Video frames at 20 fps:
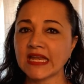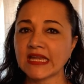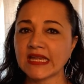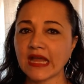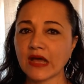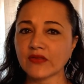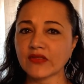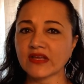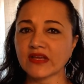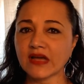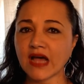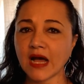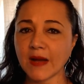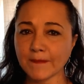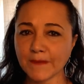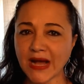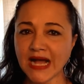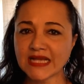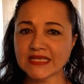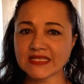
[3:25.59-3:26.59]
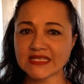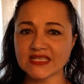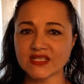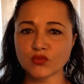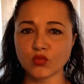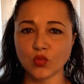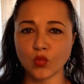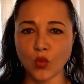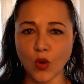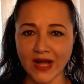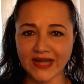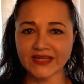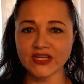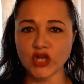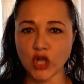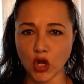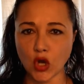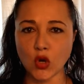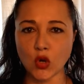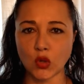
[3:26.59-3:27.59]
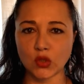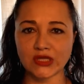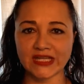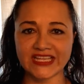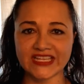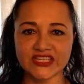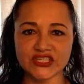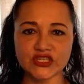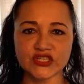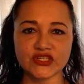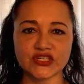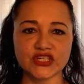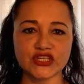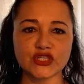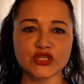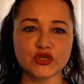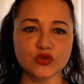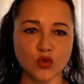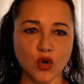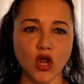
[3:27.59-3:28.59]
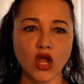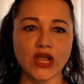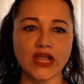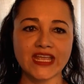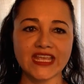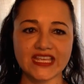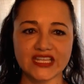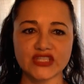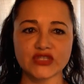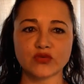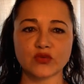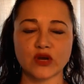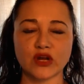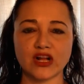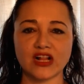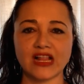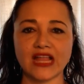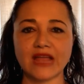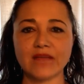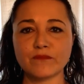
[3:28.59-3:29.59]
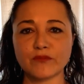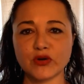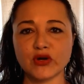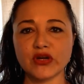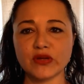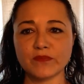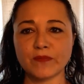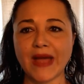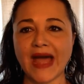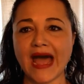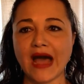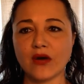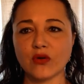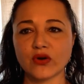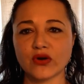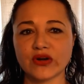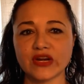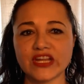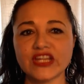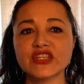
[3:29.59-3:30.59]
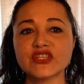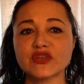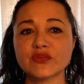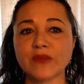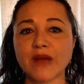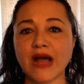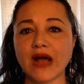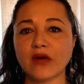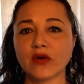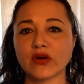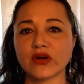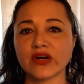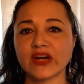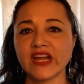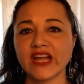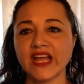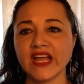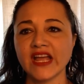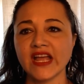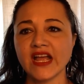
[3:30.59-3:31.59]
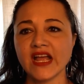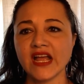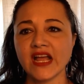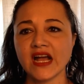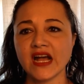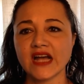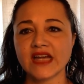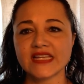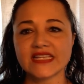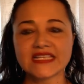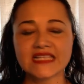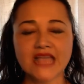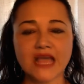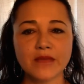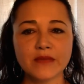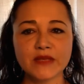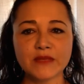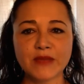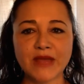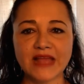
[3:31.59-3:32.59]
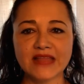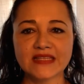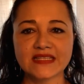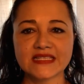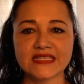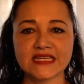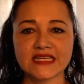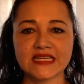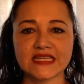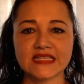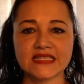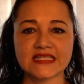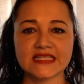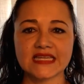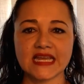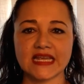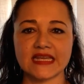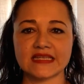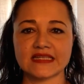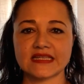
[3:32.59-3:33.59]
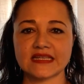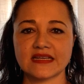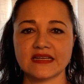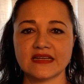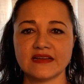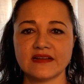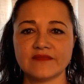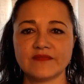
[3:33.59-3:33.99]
Now, the Hamas's one goal is to destroy Israel and put into power an Islamic Palestinian state.